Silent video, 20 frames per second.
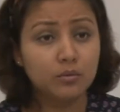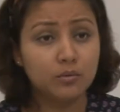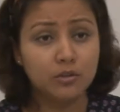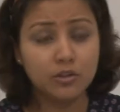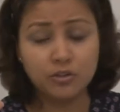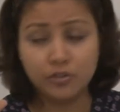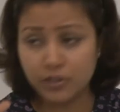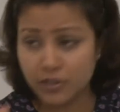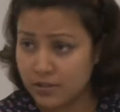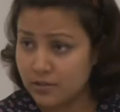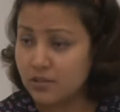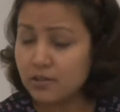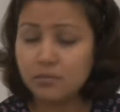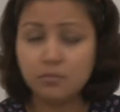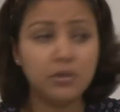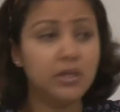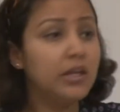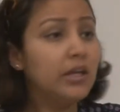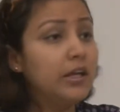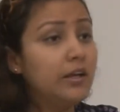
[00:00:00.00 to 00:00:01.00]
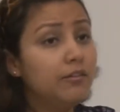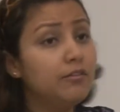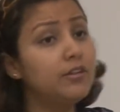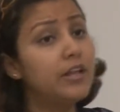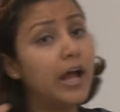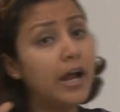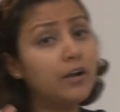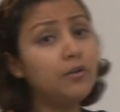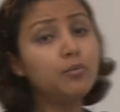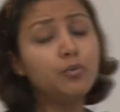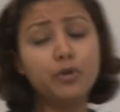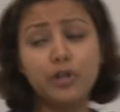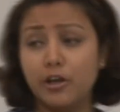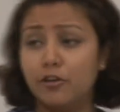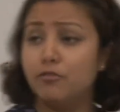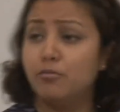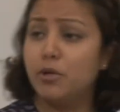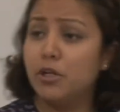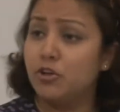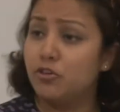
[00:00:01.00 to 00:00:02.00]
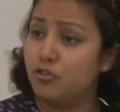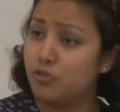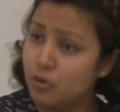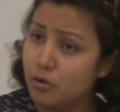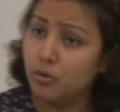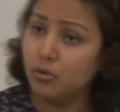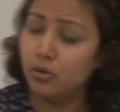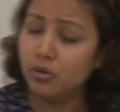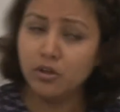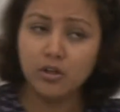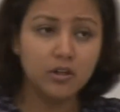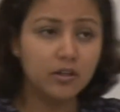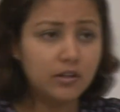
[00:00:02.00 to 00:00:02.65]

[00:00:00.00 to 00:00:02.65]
The reason being if that would have been true,